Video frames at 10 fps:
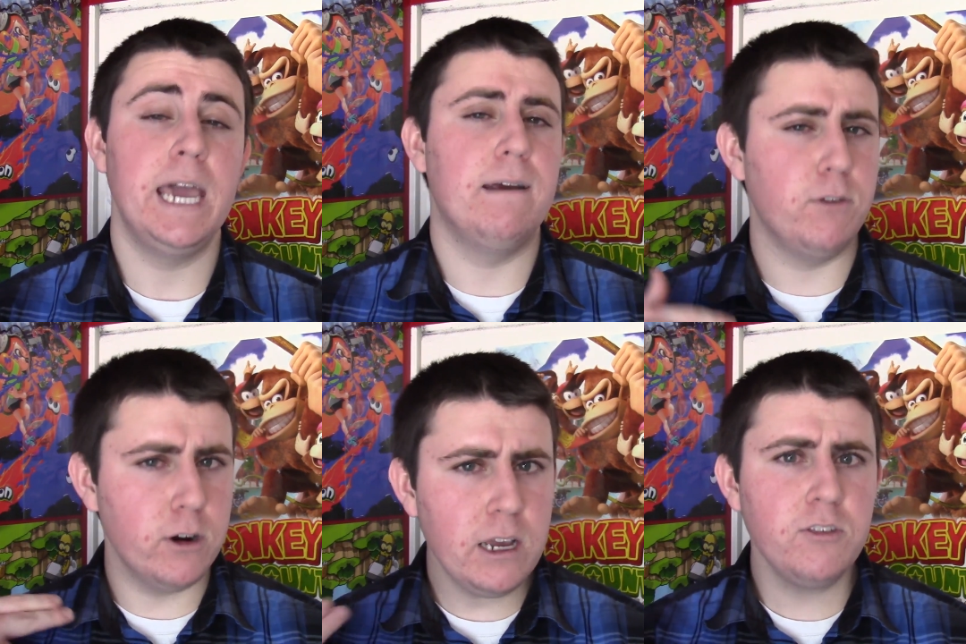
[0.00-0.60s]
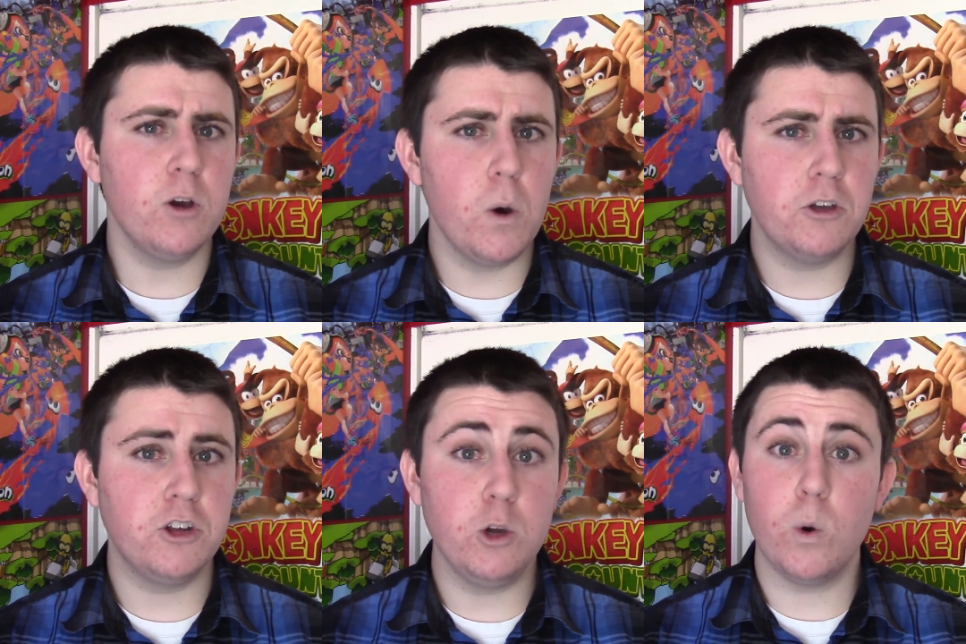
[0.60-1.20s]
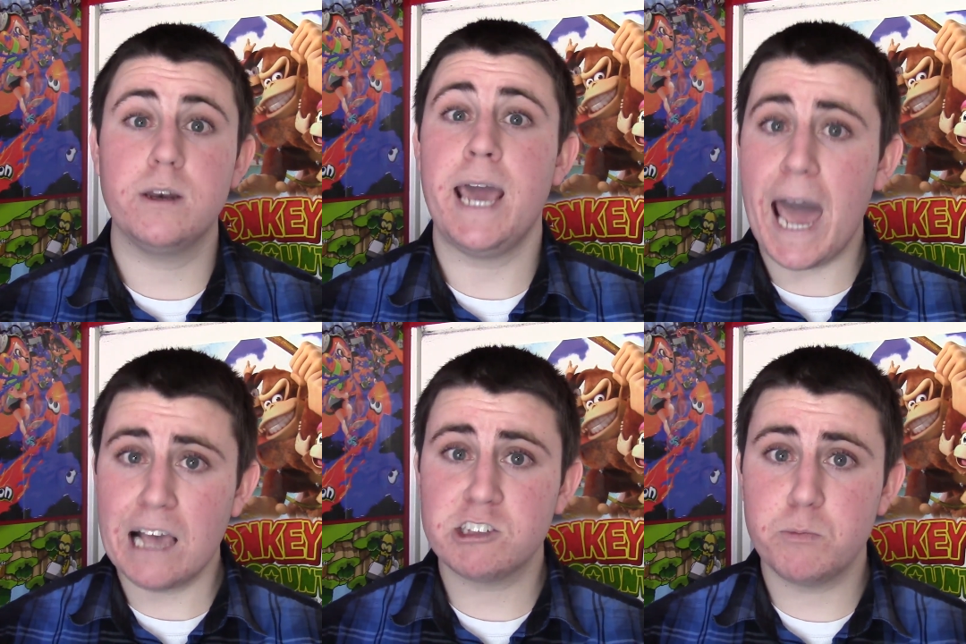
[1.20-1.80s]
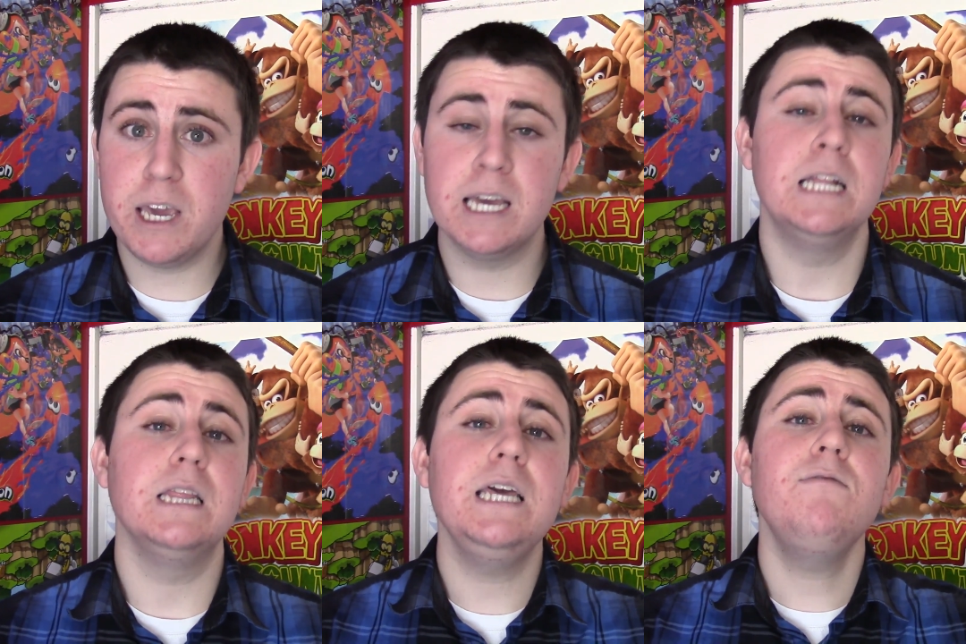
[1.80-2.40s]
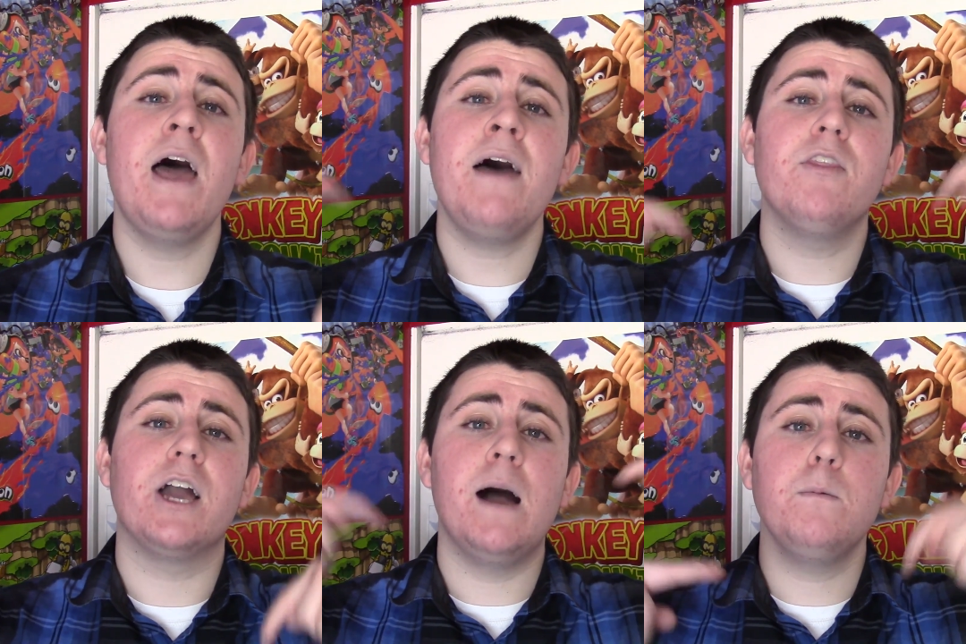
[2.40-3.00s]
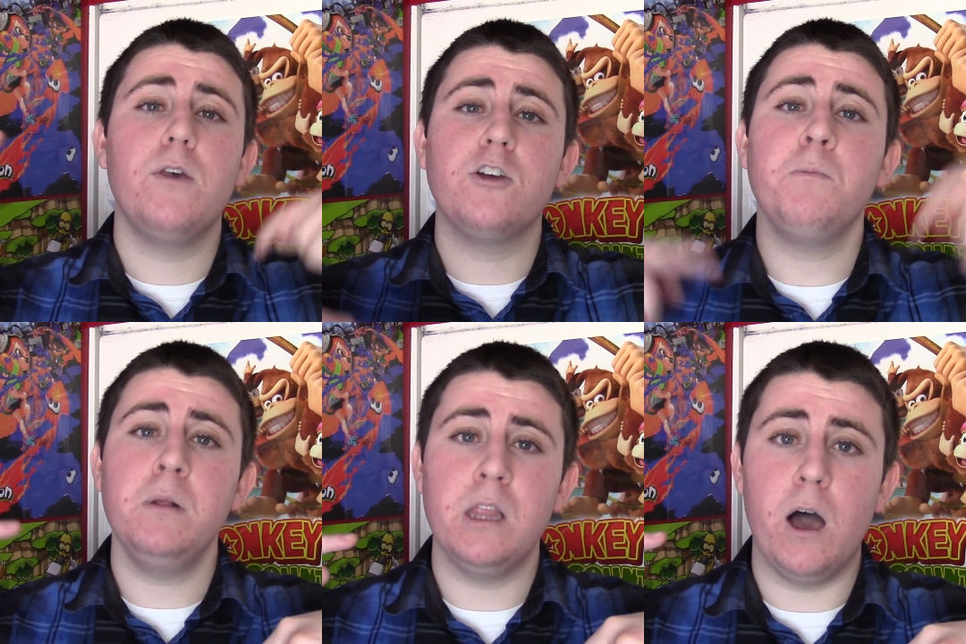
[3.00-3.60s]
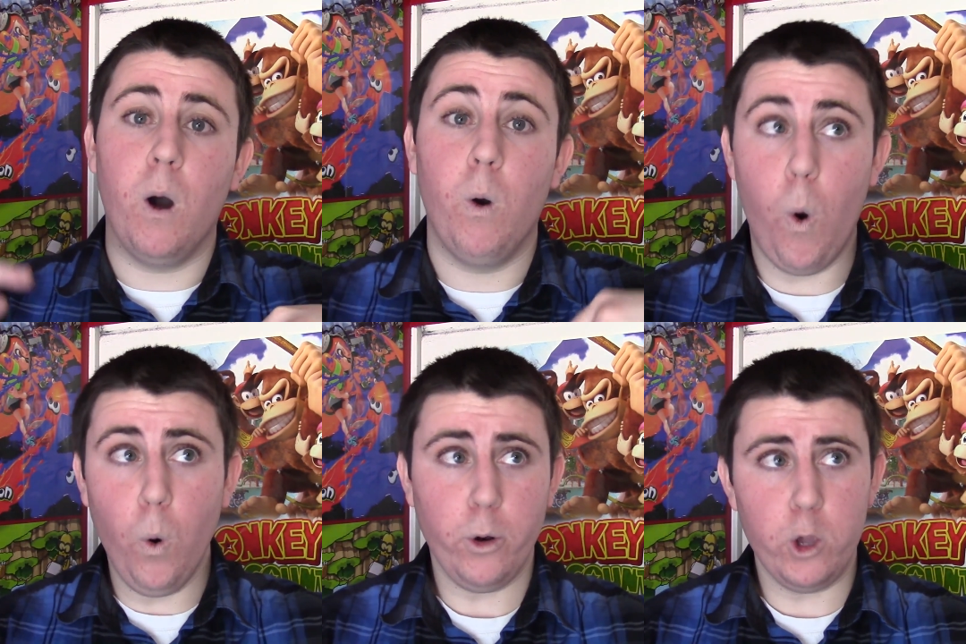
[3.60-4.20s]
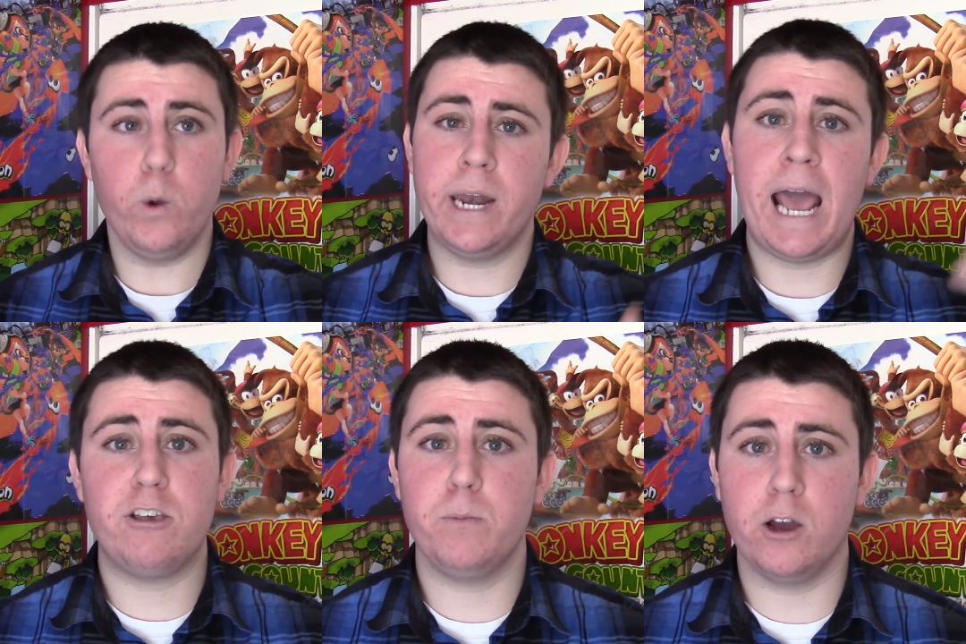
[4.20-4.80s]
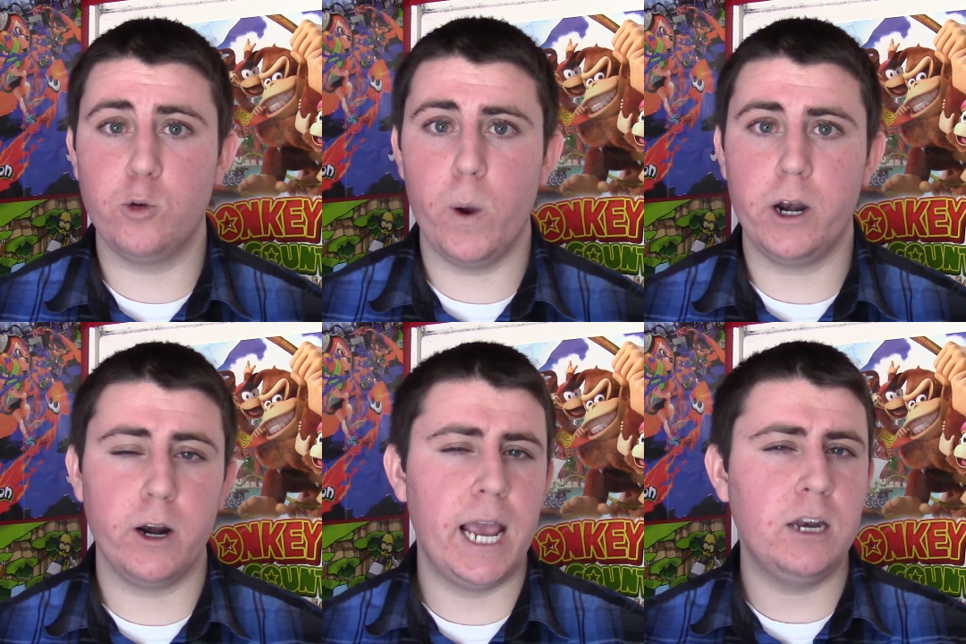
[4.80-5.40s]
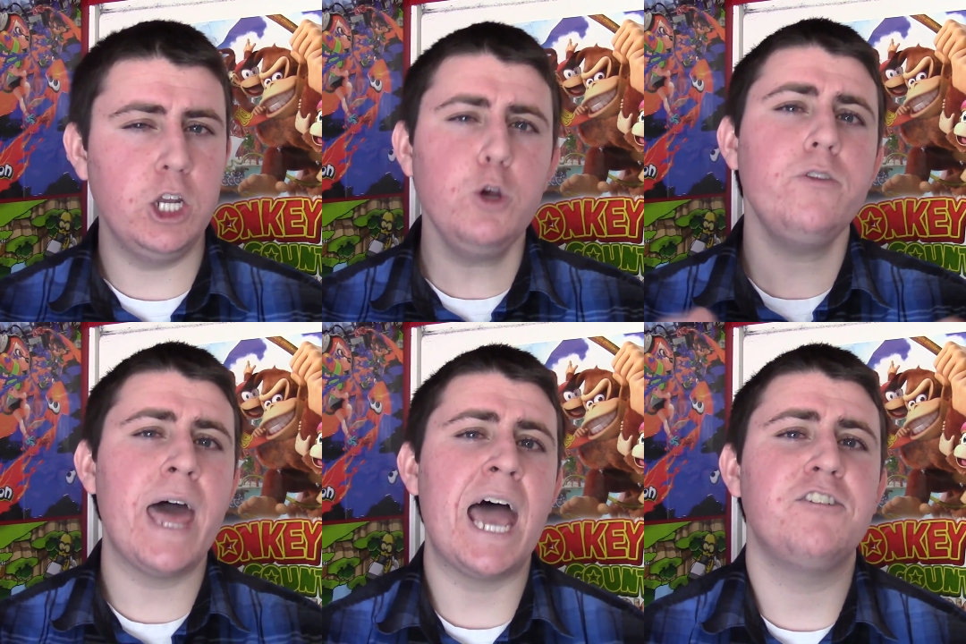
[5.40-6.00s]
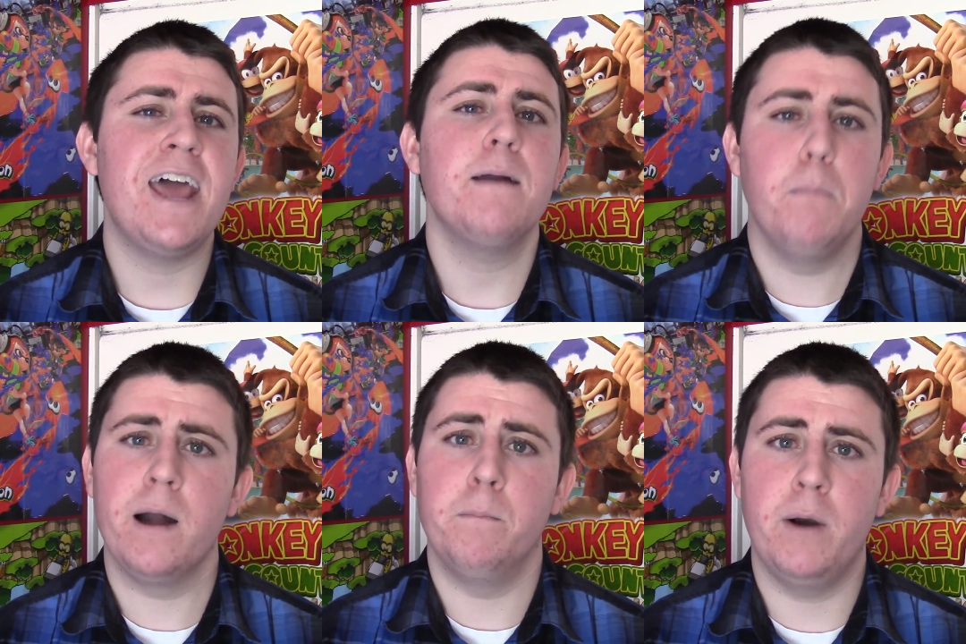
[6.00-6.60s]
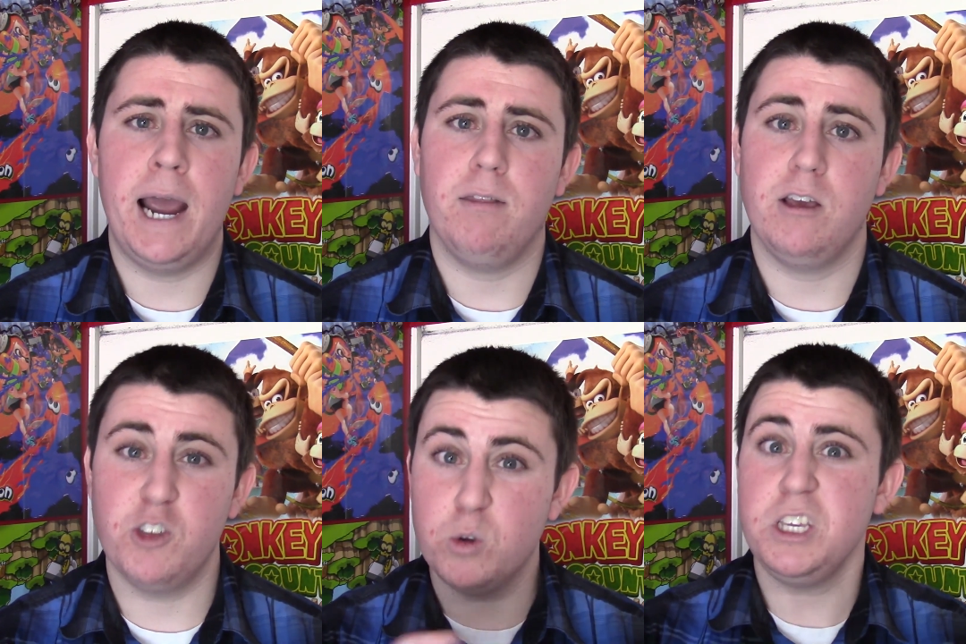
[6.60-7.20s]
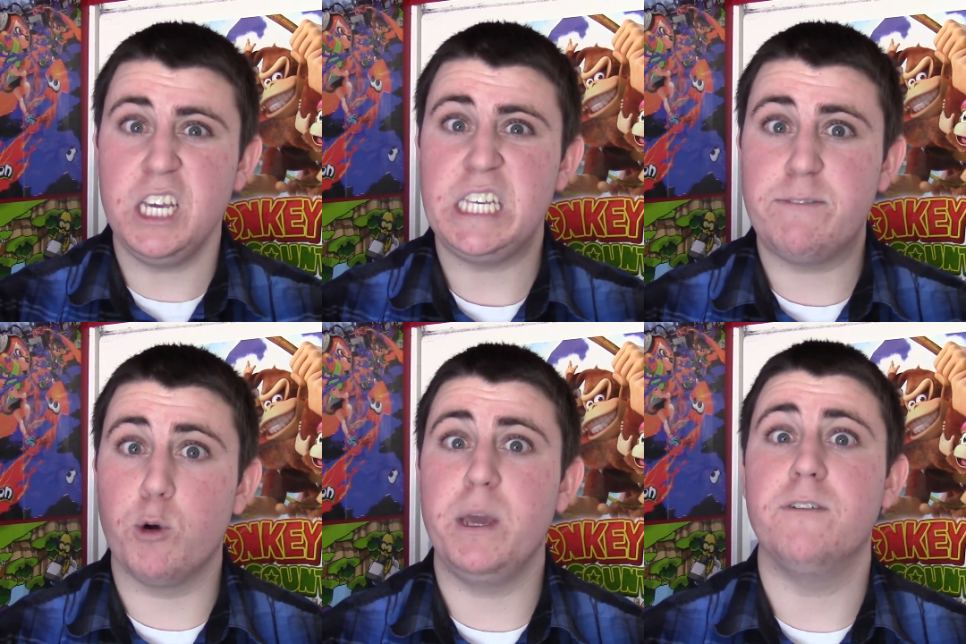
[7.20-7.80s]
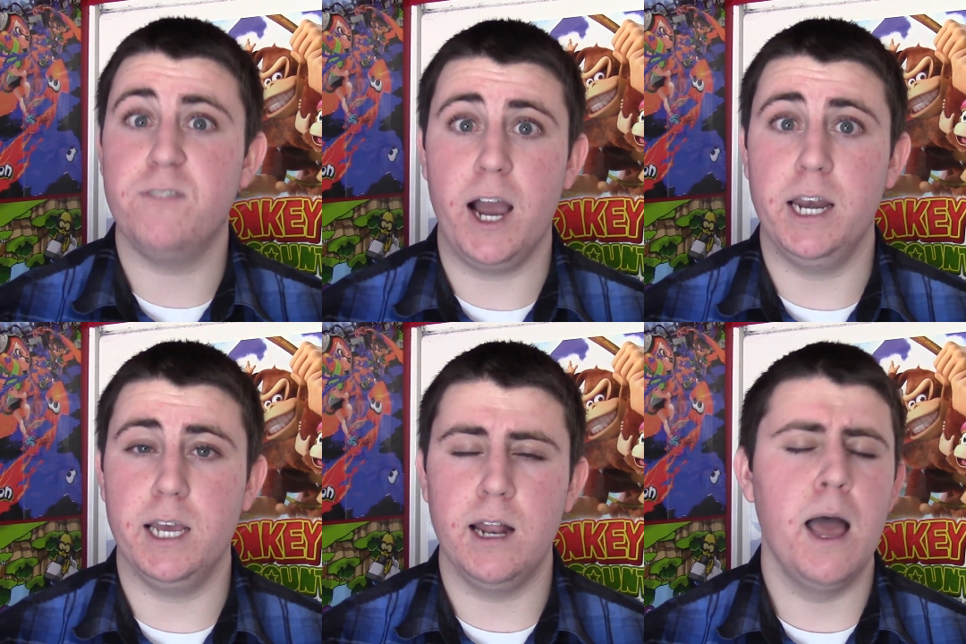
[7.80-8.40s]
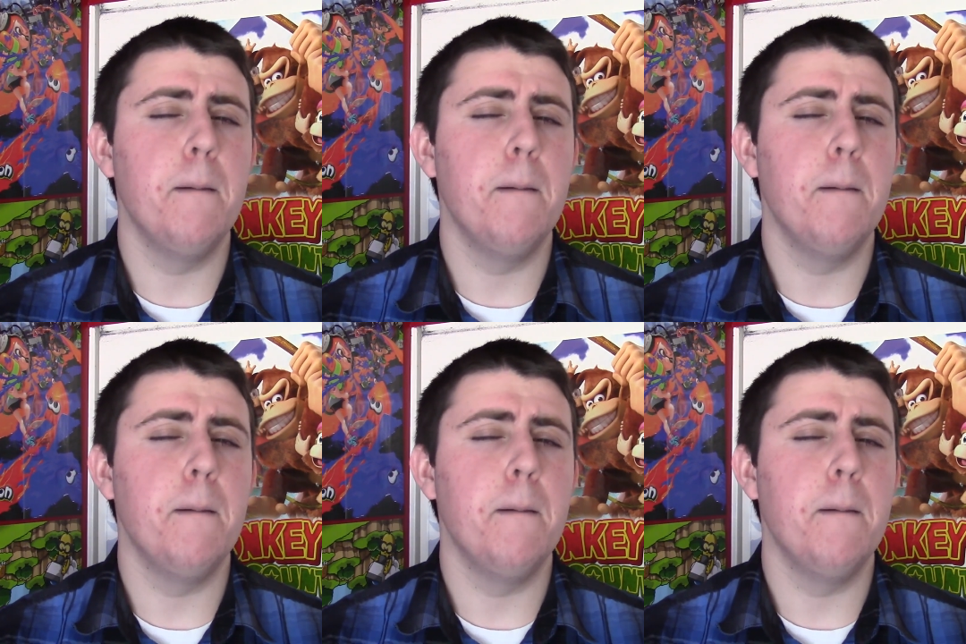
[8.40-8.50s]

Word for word: If there is a question you want to ask me, leave that in the comment section below. Or you can ask me on Twitter and use the hashtag BugBradley, so it's easy for me to find it.